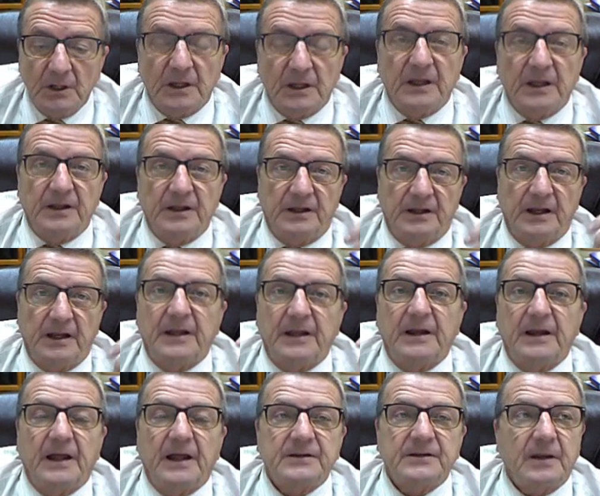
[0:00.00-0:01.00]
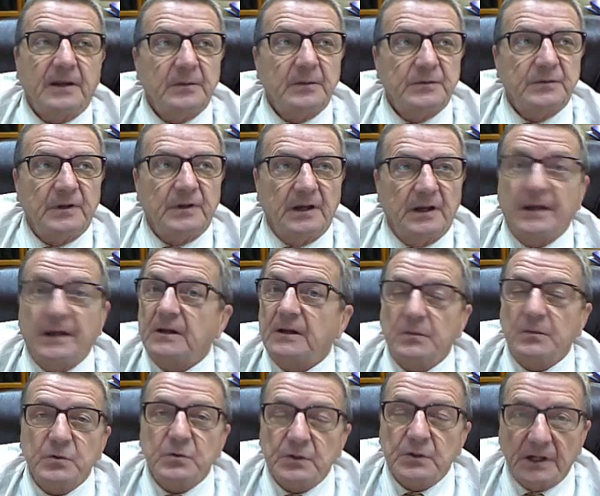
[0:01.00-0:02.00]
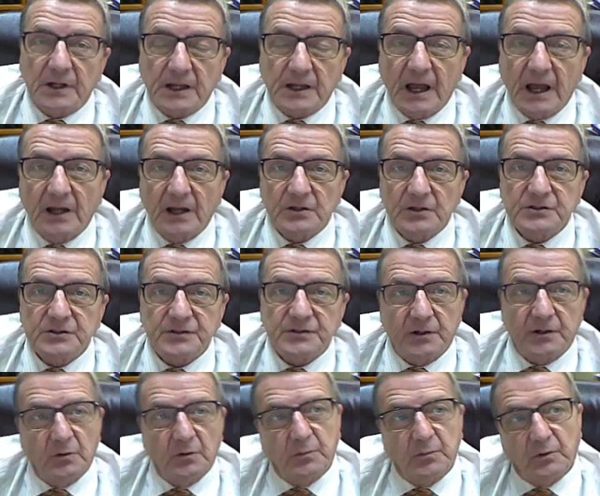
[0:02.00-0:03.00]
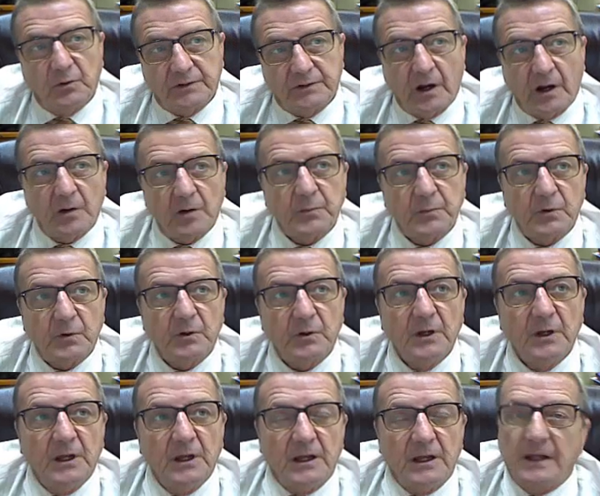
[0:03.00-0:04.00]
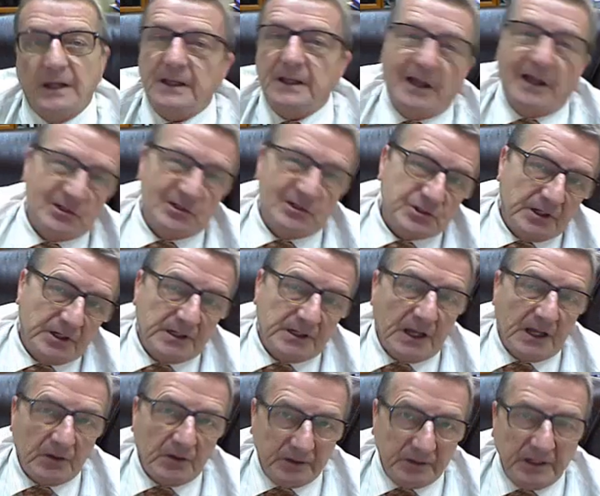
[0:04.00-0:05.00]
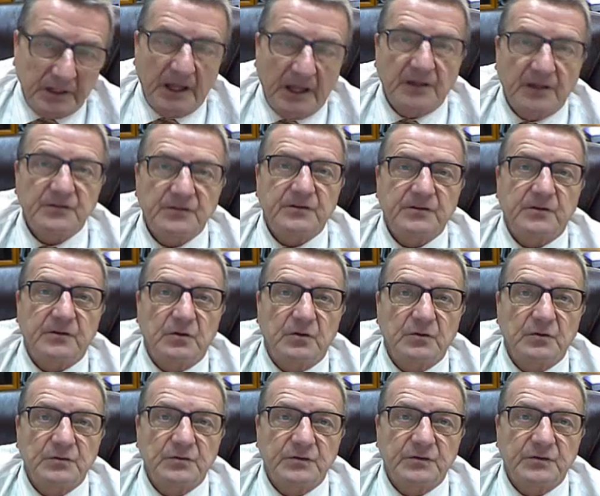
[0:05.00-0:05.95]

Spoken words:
A lot of times, a lot of community colleges. I know both Harper and College Lake County has those